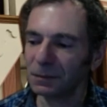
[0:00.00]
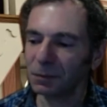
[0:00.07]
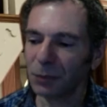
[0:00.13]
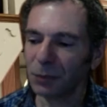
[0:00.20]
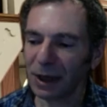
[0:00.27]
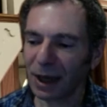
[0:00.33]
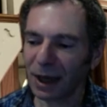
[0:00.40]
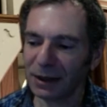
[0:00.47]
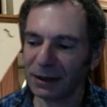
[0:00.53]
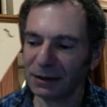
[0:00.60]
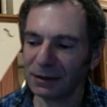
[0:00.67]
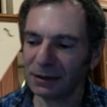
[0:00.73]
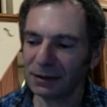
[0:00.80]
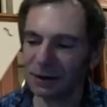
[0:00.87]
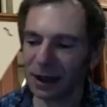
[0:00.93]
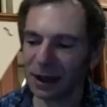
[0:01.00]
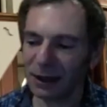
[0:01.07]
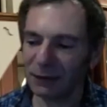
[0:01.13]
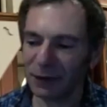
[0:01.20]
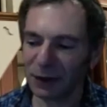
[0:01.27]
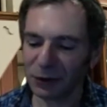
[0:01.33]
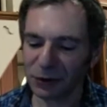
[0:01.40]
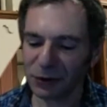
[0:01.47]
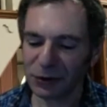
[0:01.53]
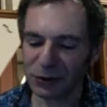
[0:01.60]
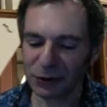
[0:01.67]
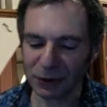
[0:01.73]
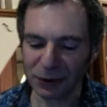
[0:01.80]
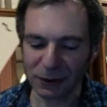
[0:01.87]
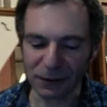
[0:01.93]
But I have
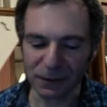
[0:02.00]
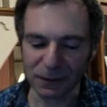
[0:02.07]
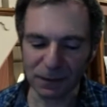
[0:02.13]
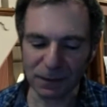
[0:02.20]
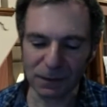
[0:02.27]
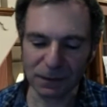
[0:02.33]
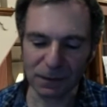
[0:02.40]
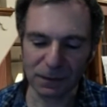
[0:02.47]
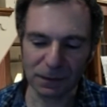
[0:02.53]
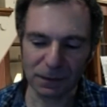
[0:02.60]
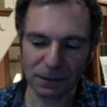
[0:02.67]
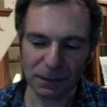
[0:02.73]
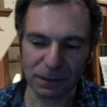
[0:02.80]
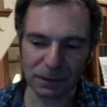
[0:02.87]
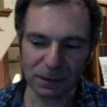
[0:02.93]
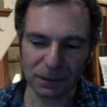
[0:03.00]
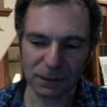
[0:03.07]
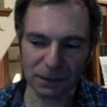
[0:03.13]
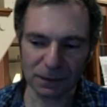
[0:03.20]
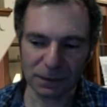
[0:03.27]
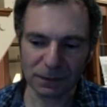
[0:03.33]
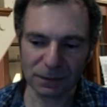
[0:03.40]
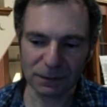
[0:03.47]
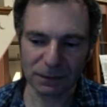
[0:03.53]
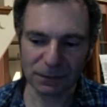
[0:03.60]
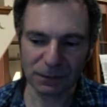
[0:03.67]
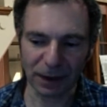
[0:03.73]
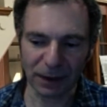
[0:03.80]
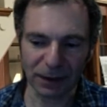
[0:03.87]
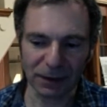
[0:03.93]
understood
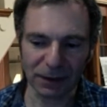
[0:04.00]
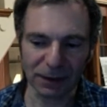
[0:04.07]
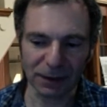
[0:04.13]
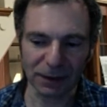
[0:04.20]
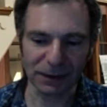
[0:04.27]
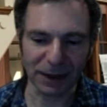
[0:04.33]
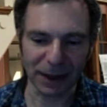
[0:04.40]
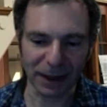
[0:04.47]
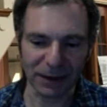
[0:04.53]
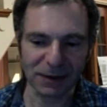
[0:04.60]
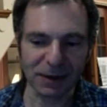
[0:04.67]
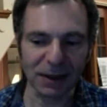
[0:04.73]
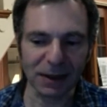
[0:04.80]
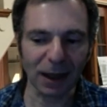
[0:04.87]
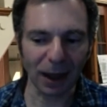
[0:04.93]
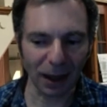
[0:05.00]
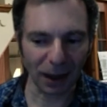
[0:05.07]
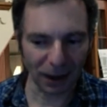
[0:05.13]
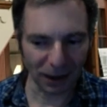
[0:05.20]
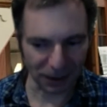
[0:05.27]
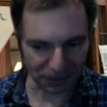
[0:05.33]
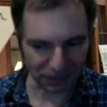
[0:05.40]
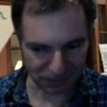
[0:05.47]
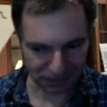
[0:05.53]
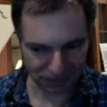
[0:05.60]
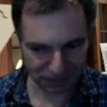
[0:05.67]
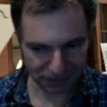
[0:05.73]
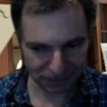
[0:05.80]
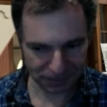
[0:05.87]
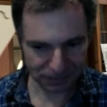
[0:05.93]
finally that time,
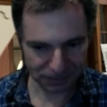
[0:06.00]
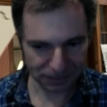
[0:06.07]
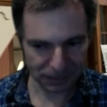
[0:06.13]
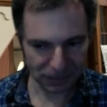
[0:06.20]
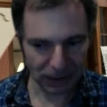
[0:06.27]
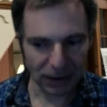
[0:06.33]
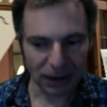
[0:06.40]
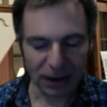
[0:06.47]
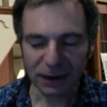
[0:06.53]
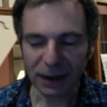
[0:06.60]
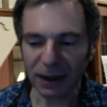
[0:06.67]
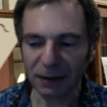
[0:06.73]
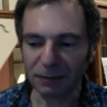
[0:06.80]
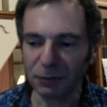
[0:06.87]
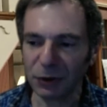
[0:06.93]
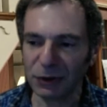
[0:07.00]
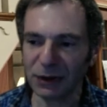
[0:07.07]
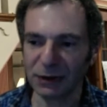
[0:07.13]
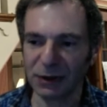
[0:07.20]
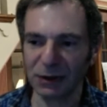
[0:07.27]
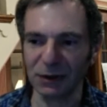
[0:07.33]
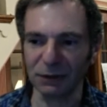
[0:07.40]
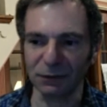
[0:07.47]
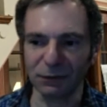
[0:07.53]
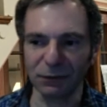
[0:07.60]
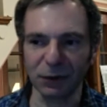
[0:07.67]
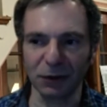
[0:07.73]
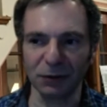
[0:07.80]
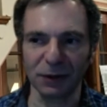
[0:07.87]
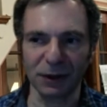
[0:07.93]
that music doesn't
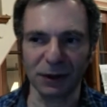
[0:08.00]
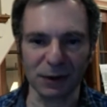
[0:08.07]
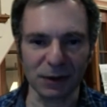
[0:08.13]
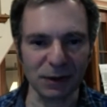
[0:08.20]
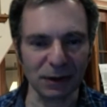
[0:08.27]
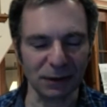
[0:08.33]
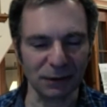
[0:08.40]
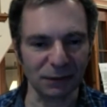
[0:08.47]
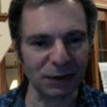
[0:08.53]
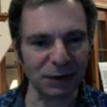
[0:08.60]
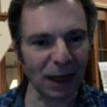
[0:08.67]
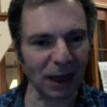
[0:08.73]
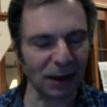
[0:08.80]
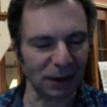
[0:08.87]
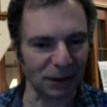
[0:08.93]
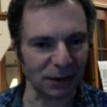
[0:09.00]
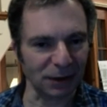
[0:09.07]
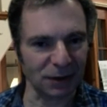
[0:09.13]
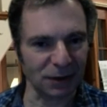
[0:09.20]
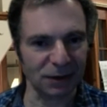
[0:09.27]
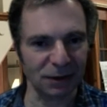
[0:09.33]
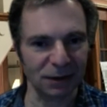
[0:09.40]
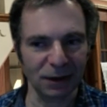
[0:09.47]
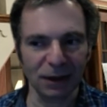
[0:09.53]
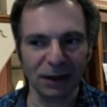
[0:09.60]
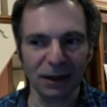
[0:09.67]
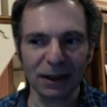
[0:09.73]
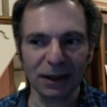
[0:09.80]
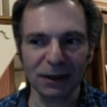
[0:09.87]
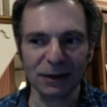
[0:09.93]
float in a sea of silence.
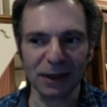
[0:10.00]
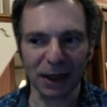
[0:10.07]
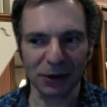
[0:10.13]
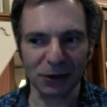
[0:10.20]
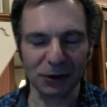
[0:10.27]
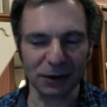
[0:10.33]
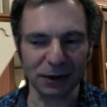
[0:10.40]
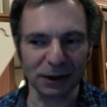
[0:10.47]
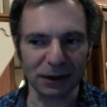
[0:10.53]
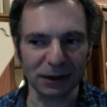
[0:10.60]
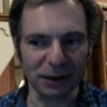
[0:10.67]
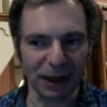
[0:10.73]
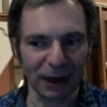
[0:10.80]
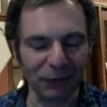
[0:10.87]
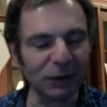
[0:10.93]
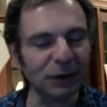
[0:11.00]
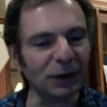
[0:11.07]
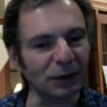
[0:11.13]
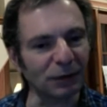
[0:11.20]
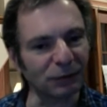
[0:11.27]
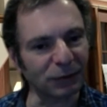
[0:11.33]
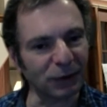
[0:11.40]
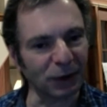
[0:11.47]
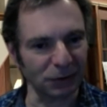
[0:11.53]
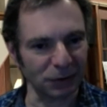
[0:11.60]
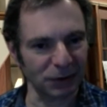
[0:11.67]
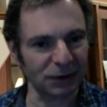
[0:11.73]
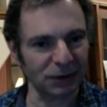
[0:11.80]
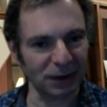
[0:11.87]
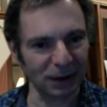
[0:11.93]
It's actually, everything
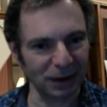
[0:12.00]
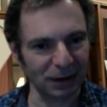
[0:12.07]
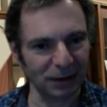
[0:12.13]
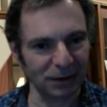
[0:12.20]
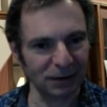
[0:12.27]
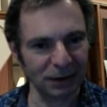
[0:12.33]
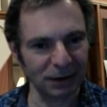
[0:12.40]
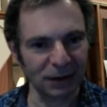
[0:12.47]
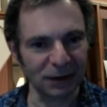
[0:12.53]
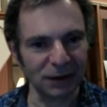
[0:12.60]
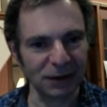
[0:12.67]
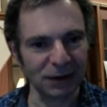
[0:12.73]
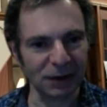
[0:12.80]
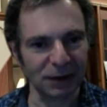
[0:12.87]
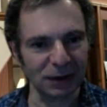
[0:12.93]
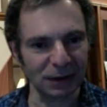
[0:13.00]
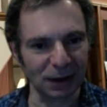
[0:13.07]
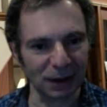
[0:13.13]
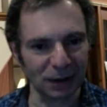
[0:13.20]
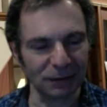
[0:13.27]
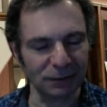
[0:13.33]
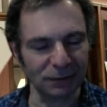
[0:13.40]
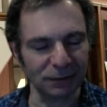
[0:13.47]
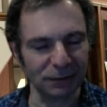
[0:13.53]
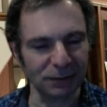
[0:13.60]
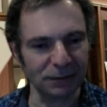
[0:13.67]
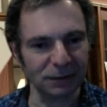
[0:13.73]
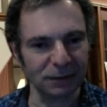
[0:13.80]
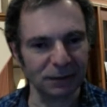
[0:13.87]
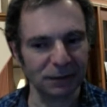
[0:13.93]
floats in a sea of
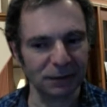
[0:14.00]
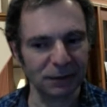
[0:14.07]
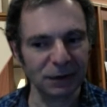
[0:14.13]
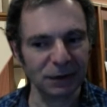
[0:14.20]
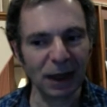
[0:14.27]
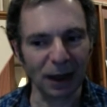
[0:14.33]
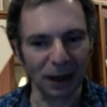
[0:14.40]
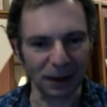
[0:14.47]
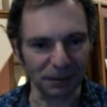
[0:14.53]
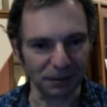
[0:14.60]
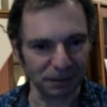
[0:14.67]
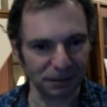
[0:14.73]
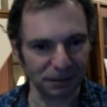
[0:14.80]
time